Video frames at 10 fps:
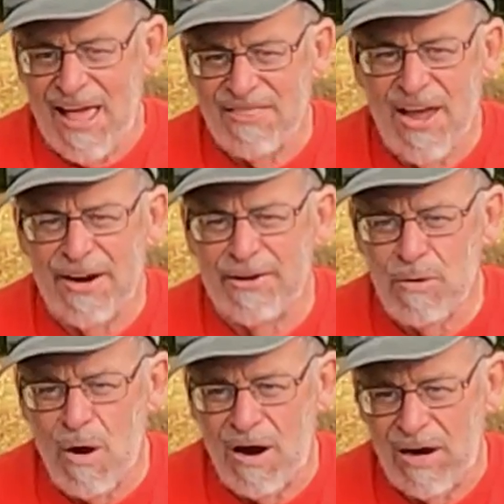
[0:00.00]
And there
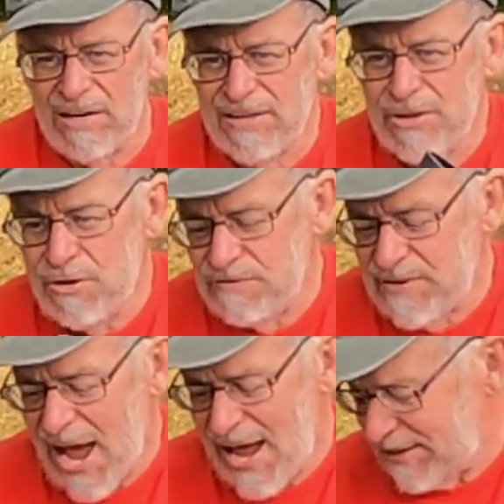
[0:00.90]
you are,
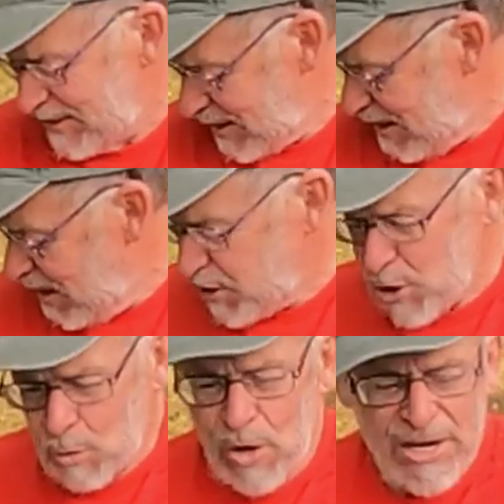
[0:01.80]
you've got
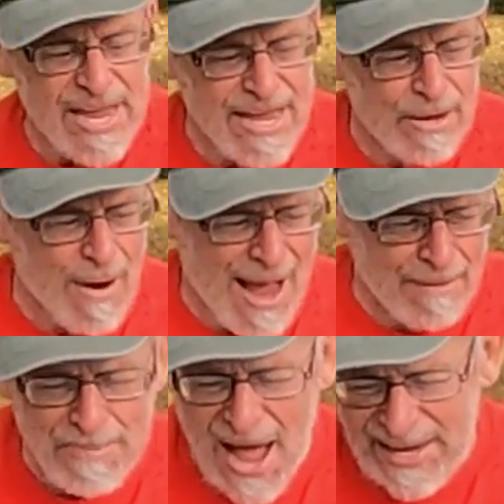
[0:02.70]
your working
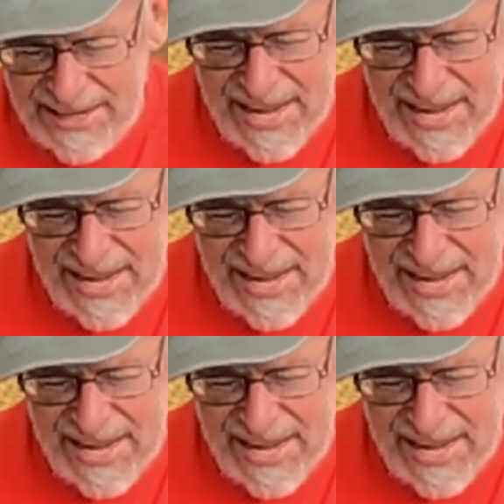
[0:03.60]
ground pod